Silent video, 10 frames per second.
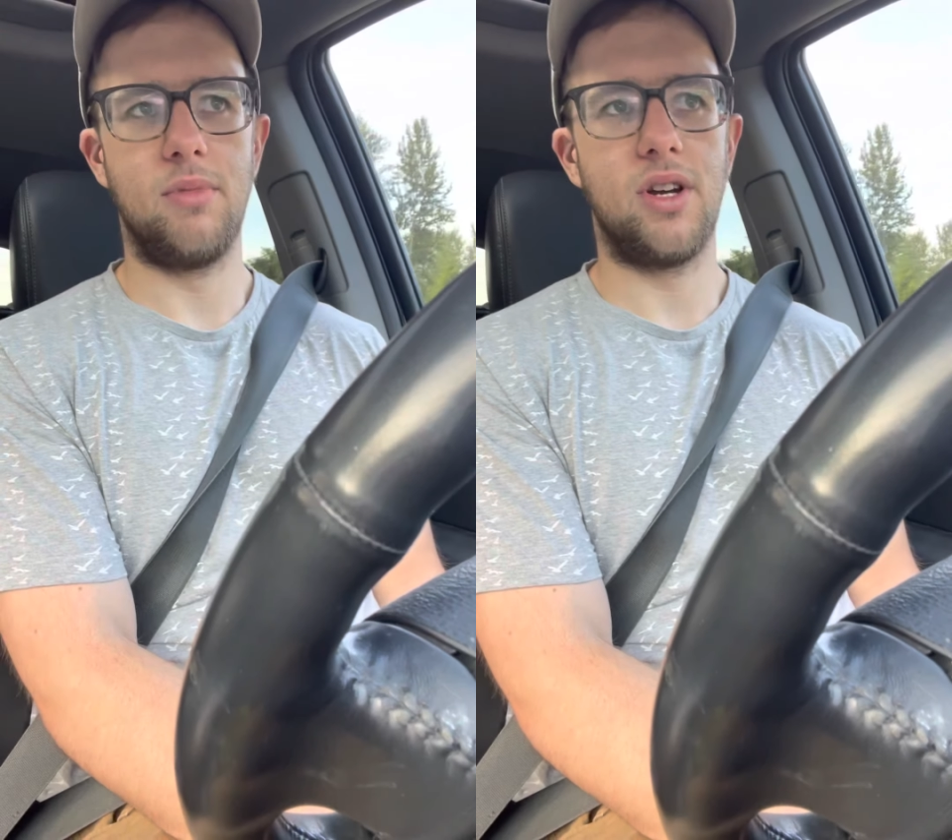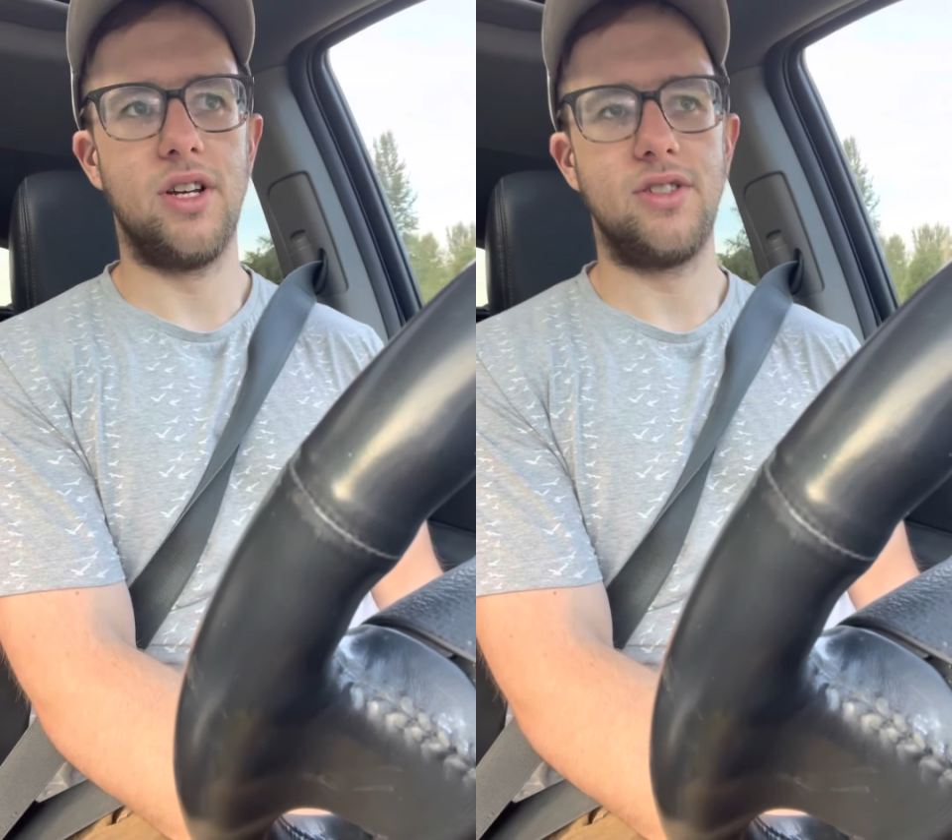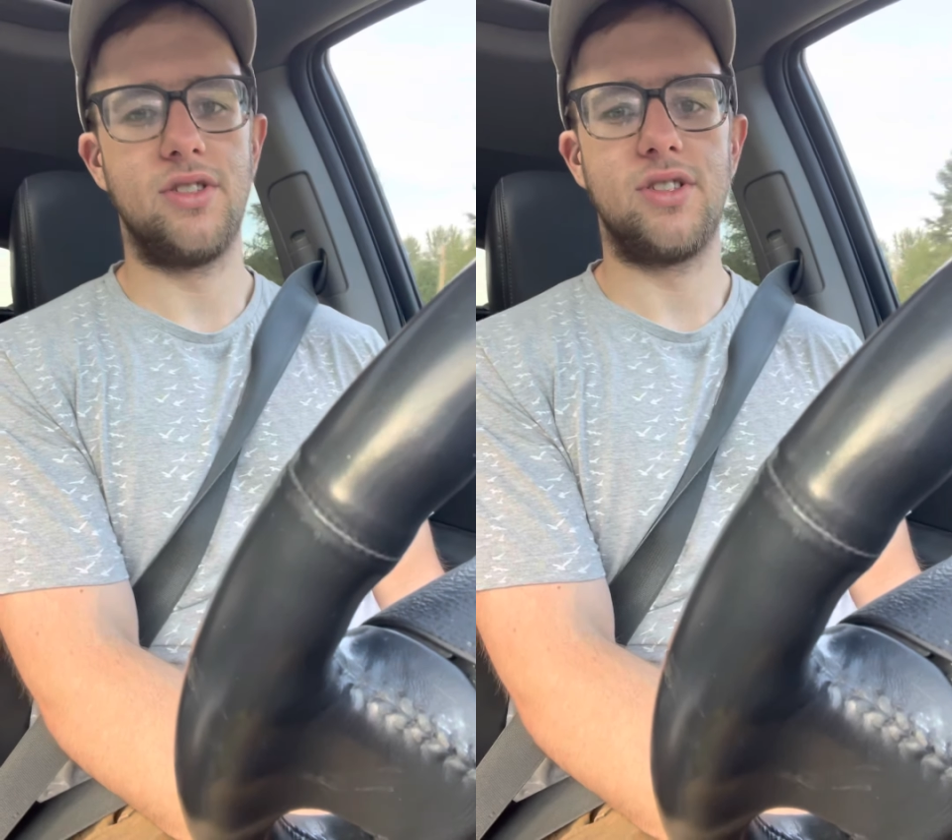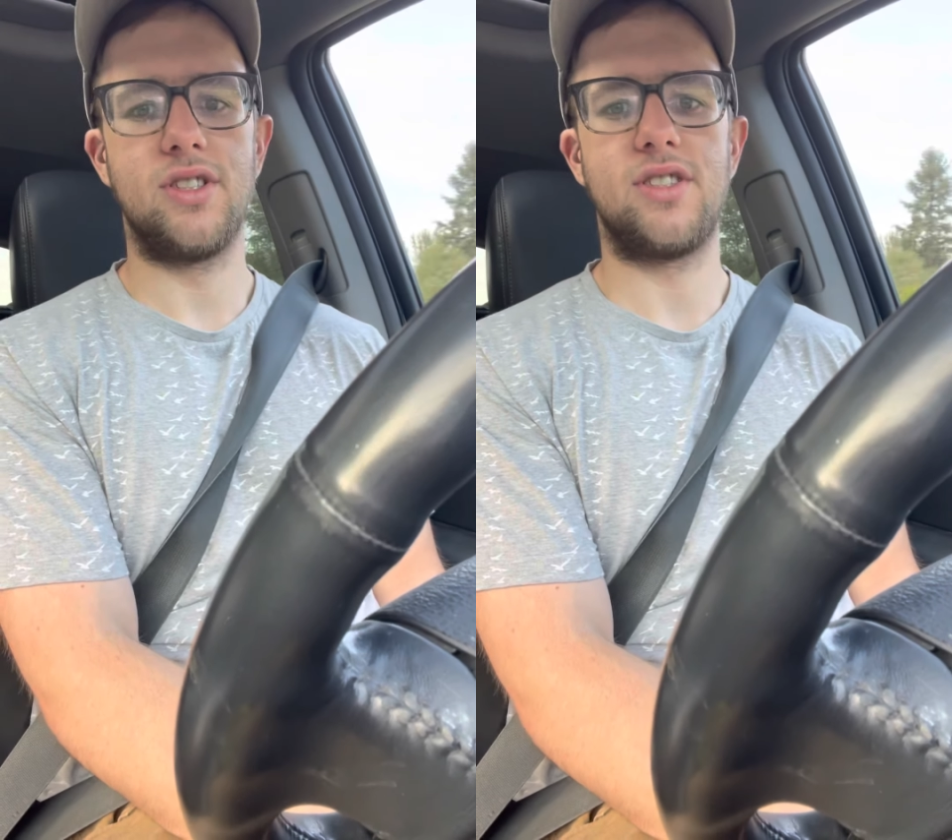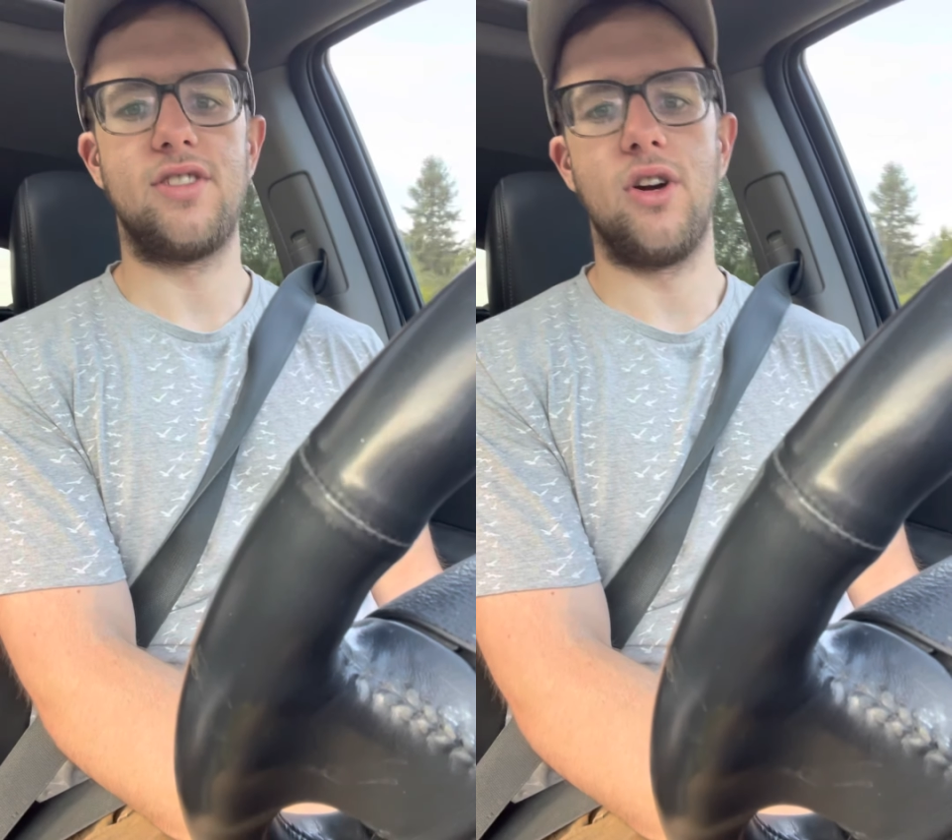because you're
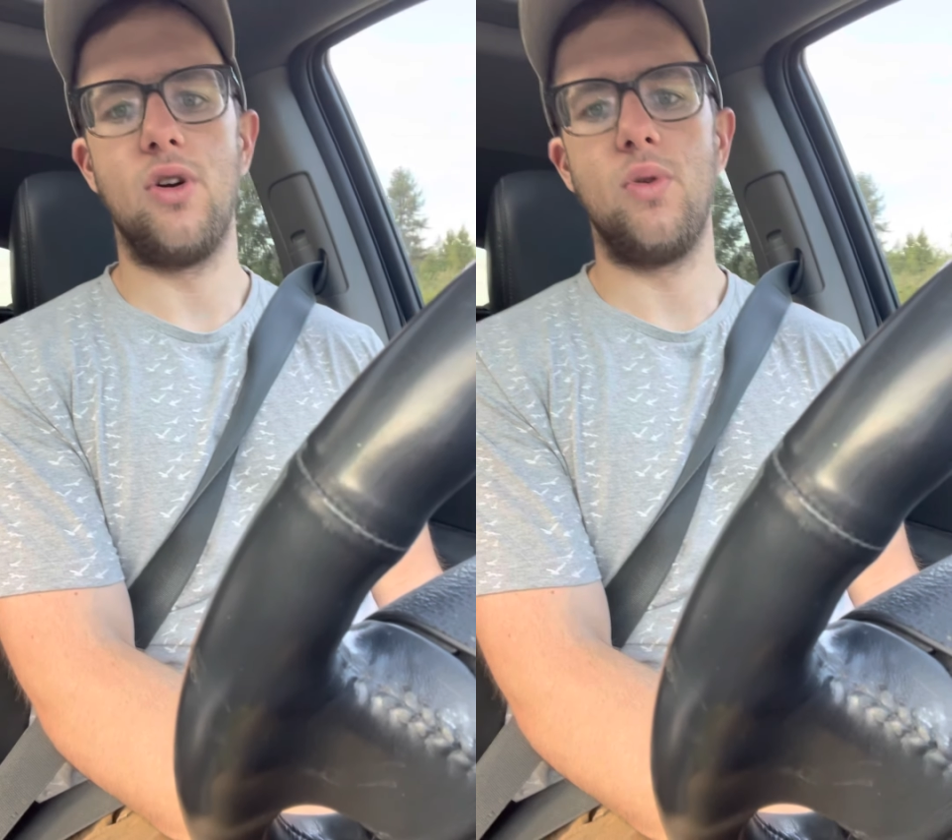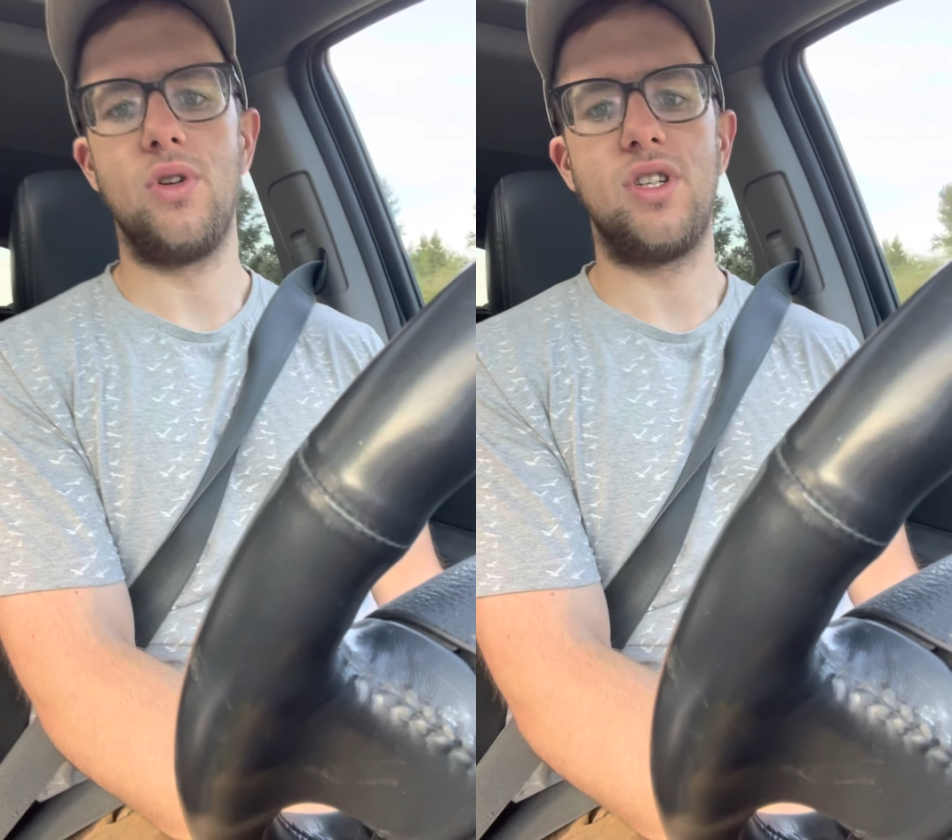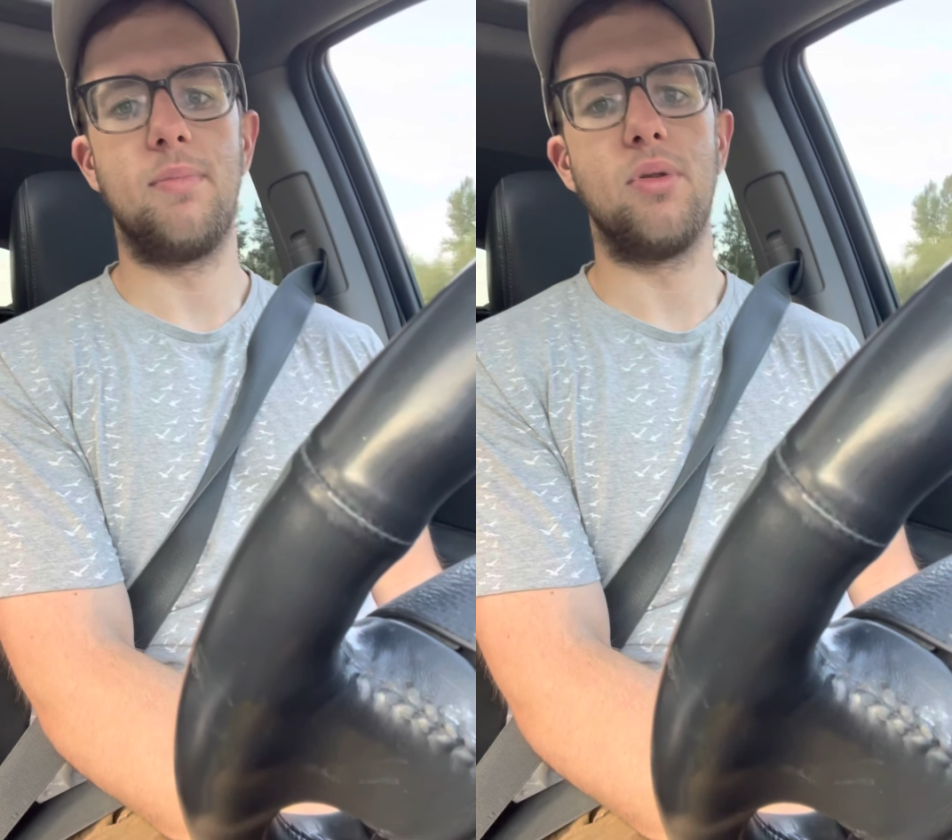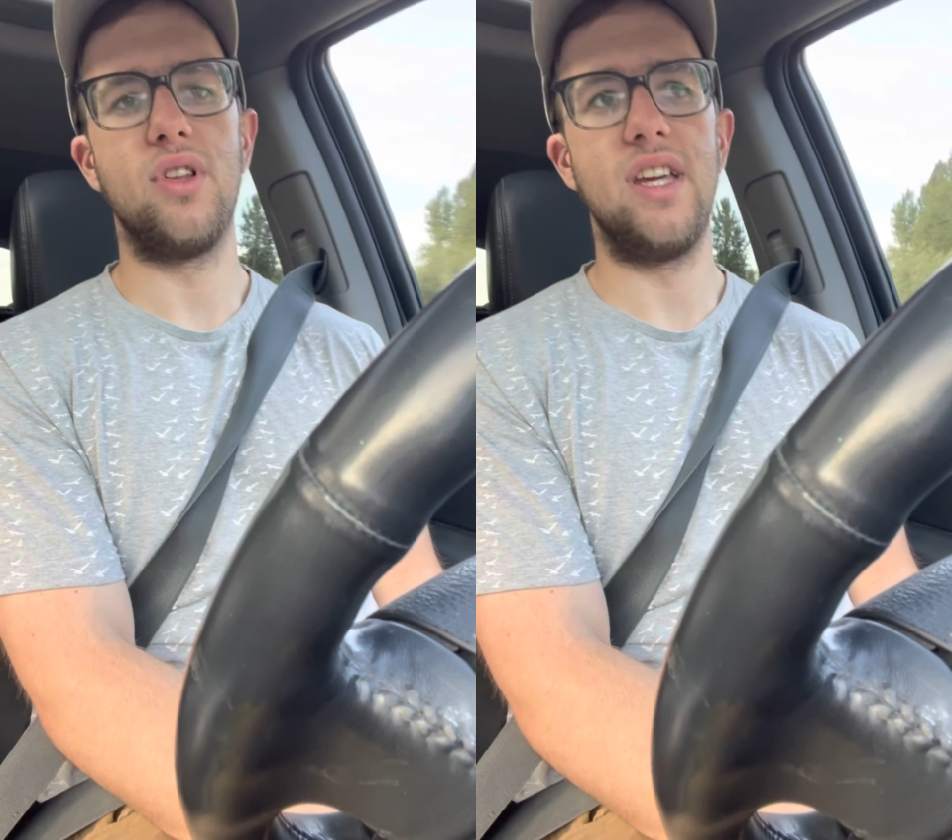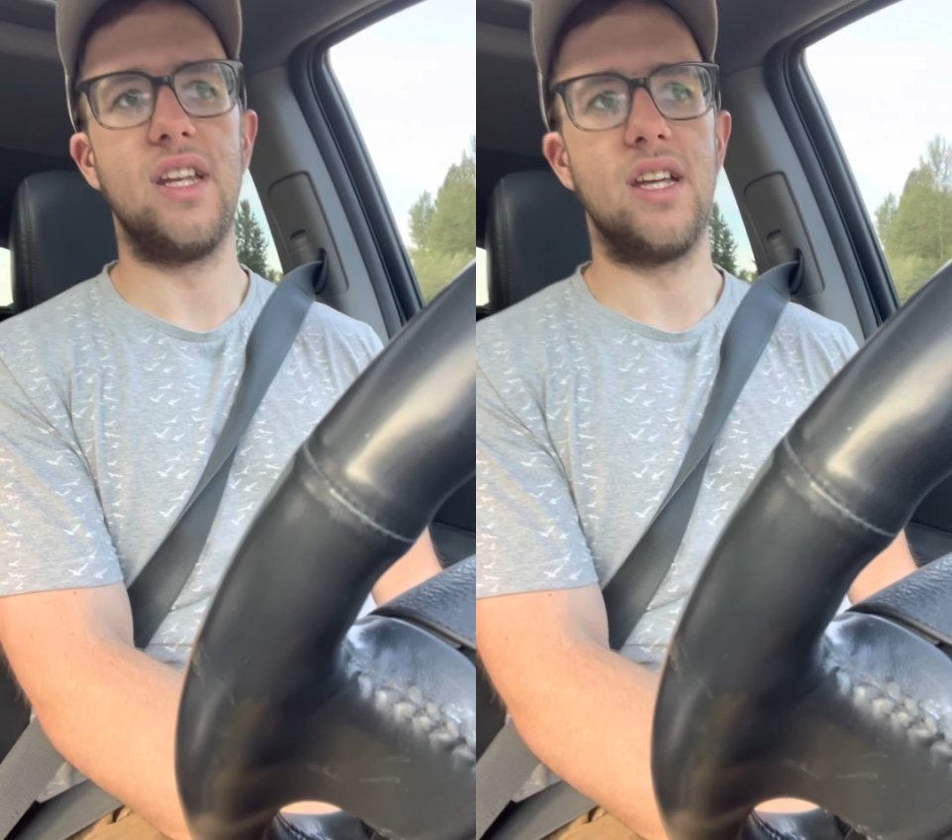just so
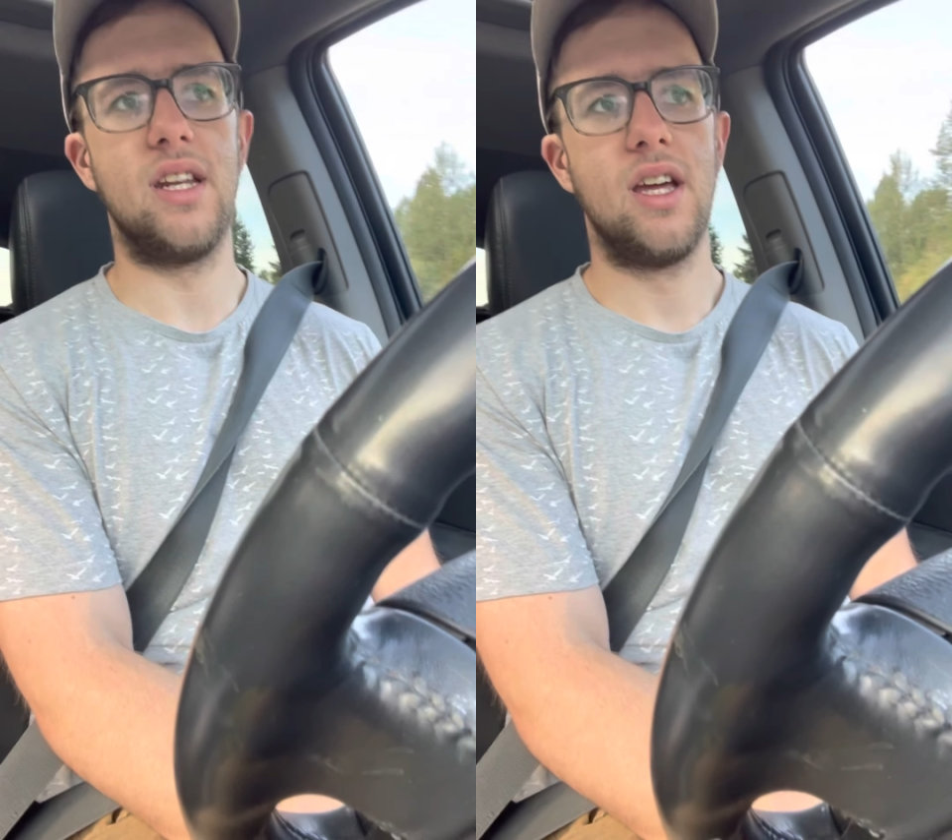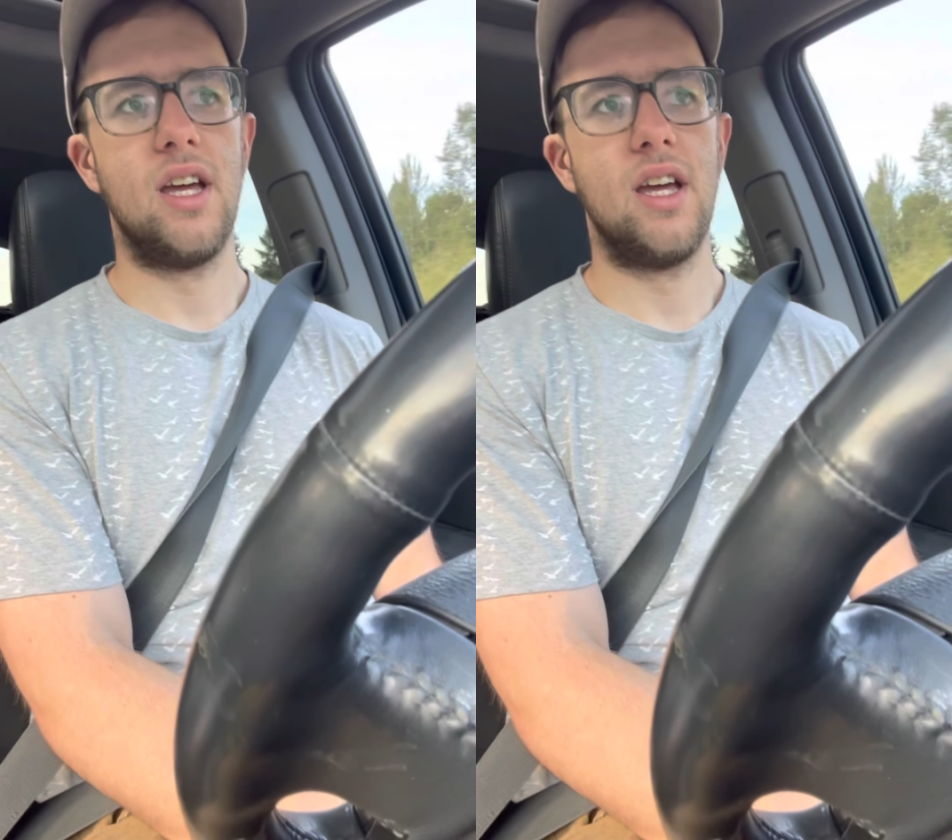depleted,